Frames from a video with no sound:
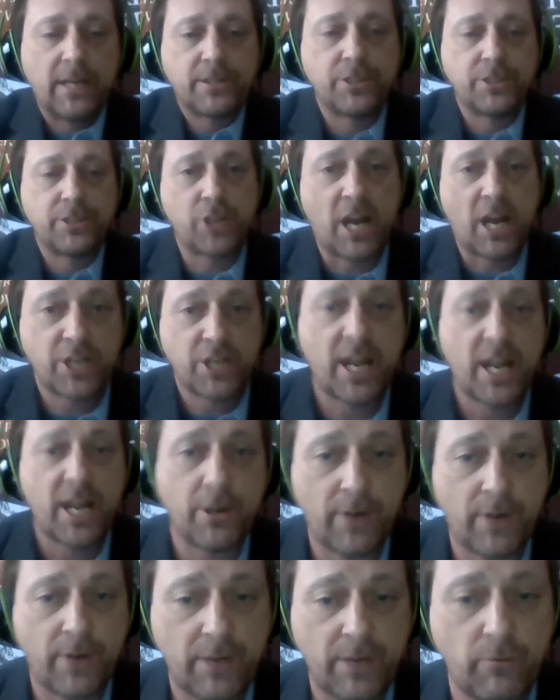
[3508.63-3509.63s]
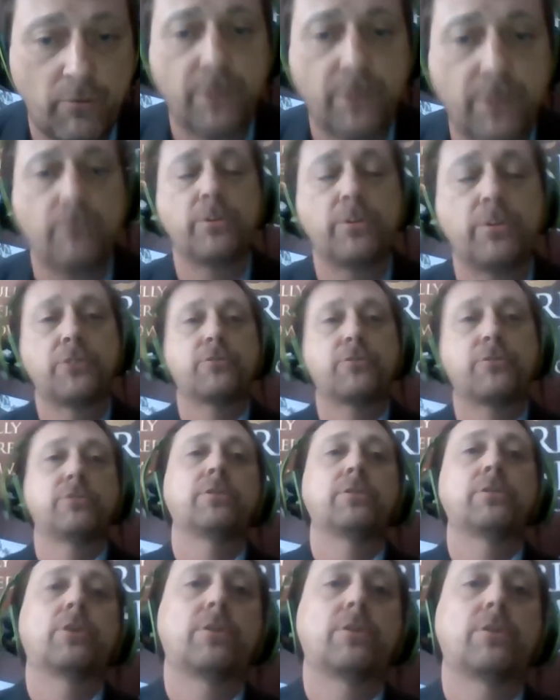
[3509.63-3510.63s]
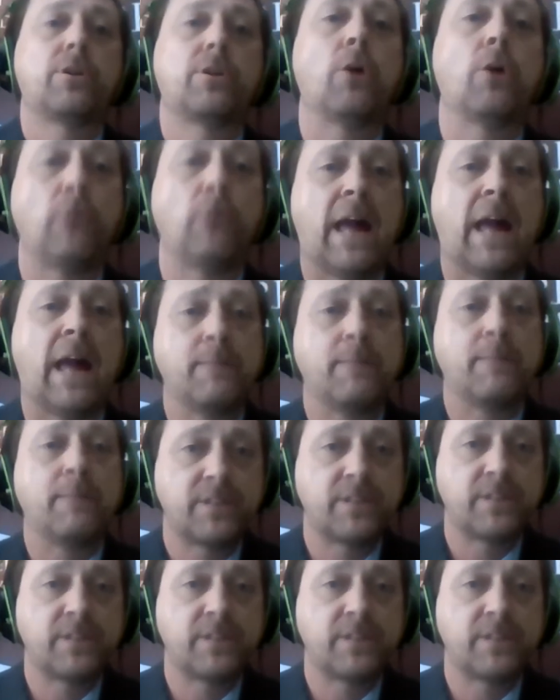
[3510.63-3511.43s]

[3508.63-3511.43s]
to Josh Henry with with Go Labs.